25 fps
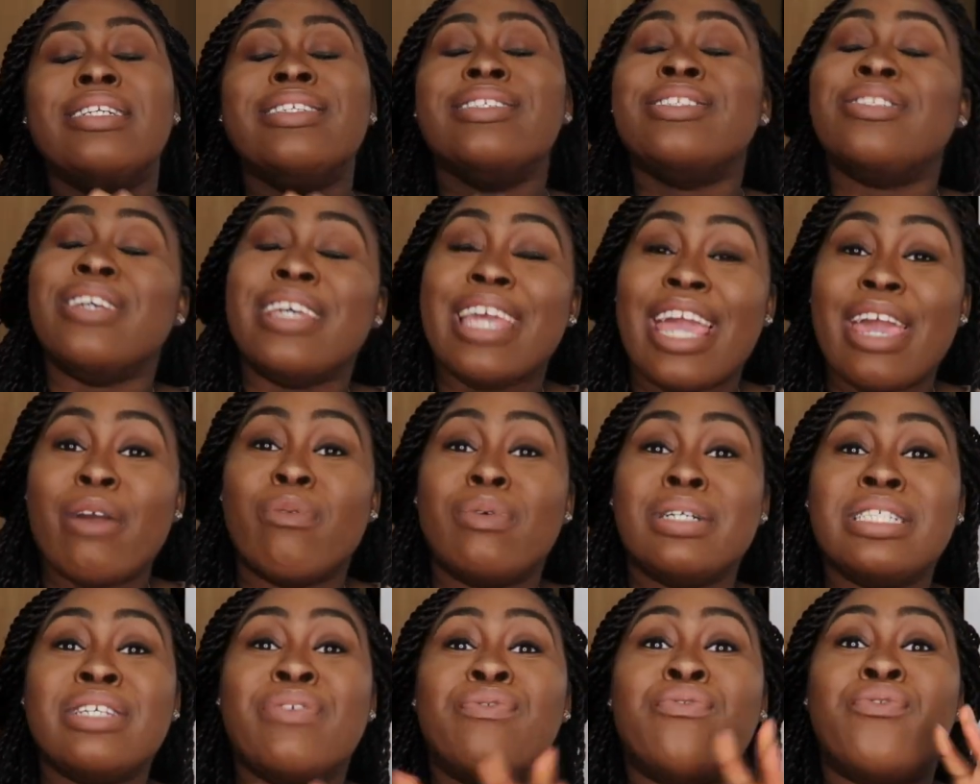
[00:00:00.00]
So yeah, it
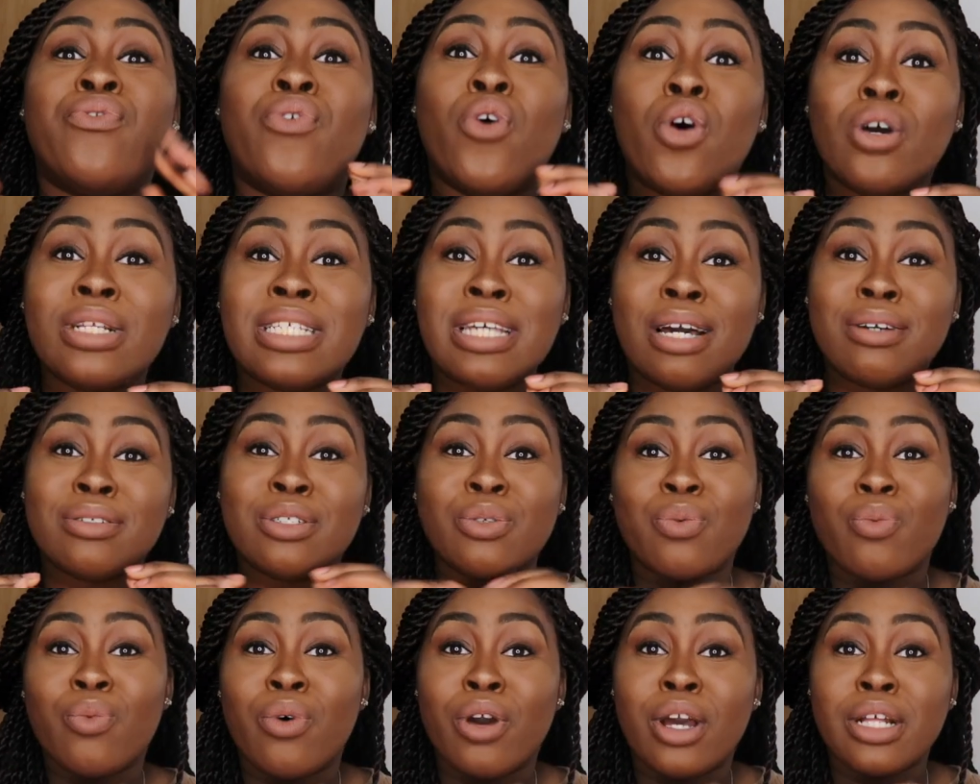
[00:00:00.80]
was a
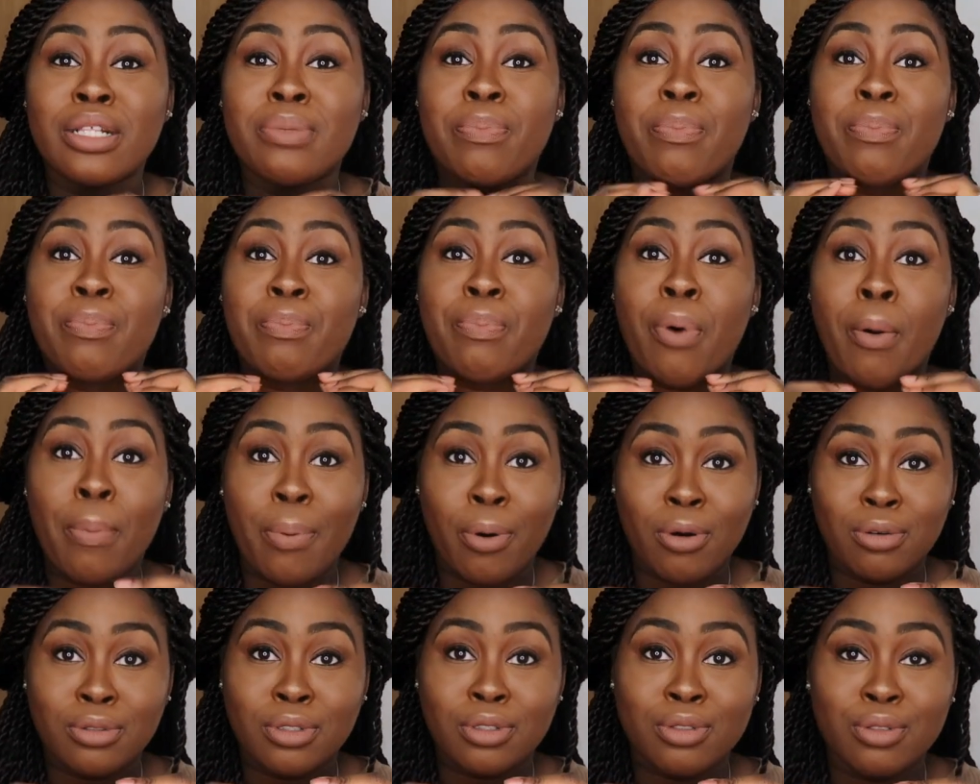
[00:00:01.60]
4,000 word
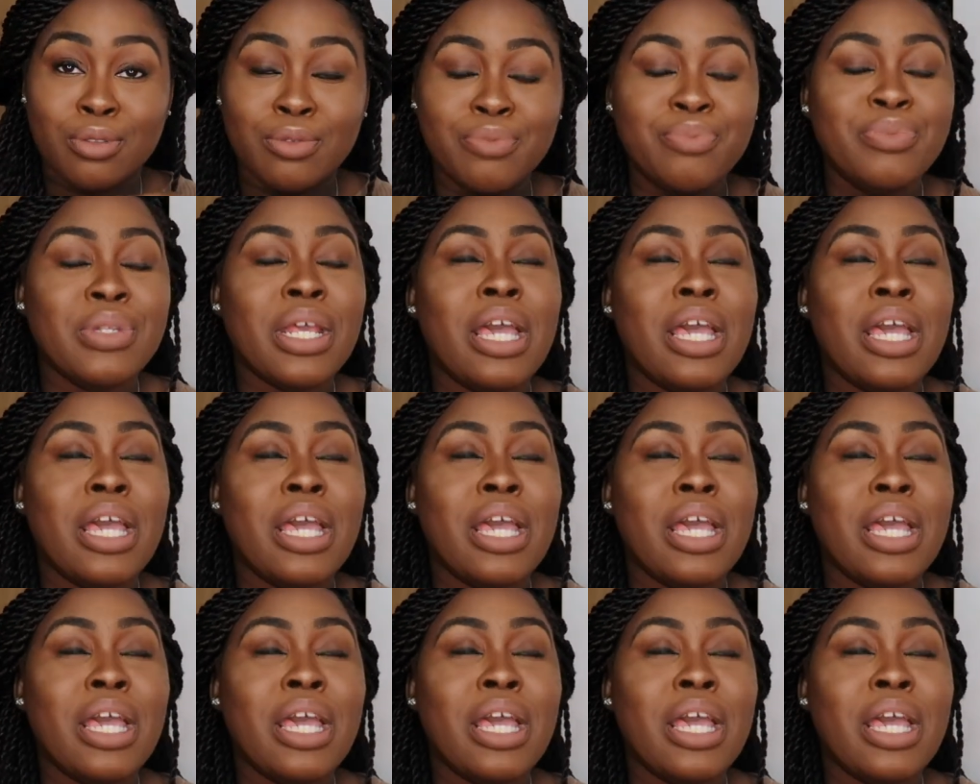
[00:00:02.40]
proposal,